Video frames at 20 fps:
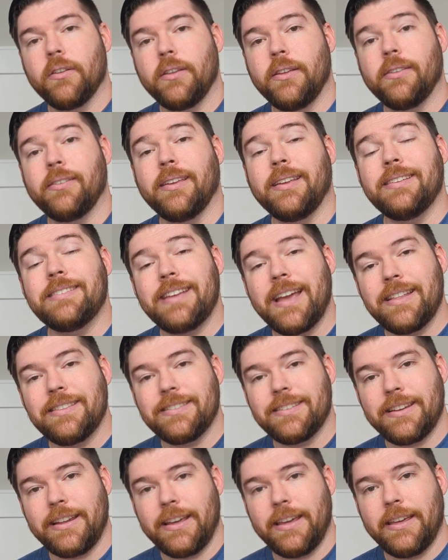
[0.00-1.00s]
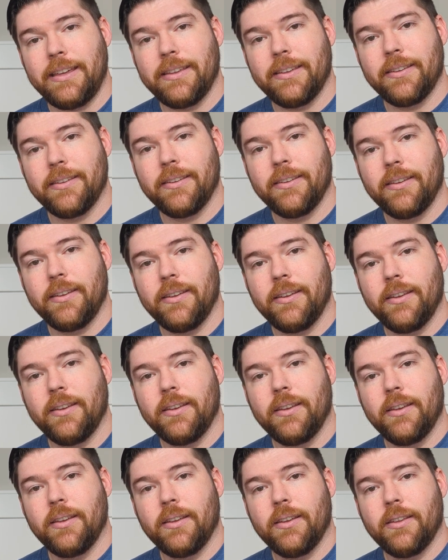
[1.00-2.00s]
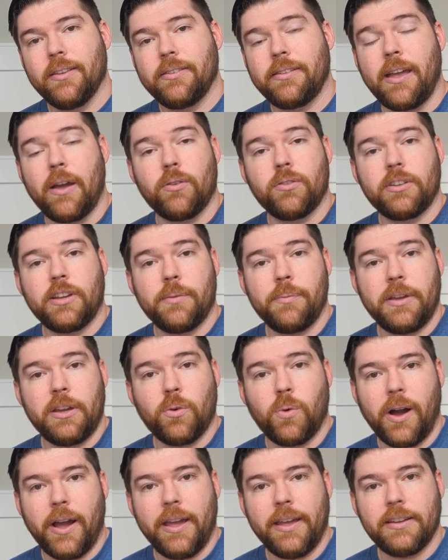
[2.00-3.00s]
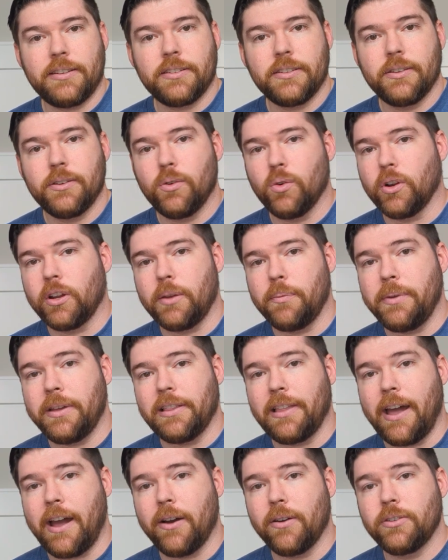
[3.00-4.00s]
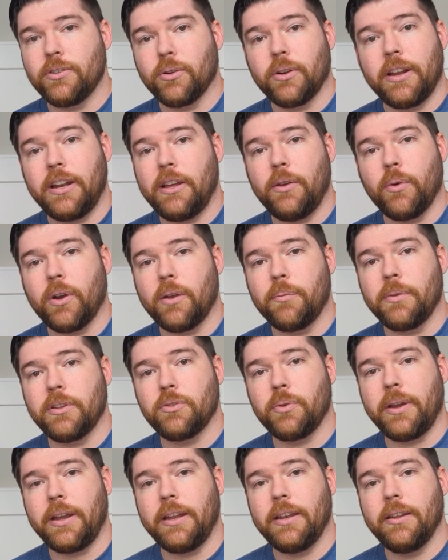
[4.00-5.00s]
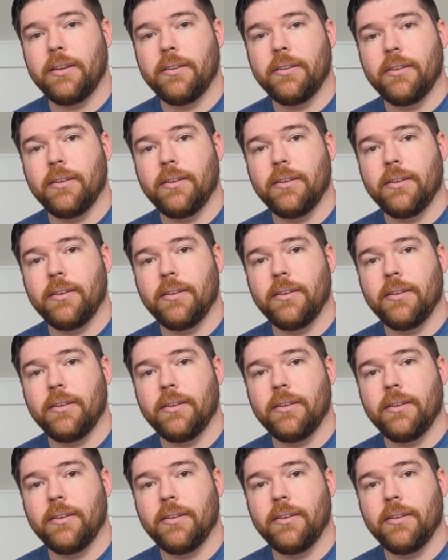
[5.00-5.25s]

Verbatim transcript: is intensity. Sound can be quiet, or it can be loud, or anywhere in between.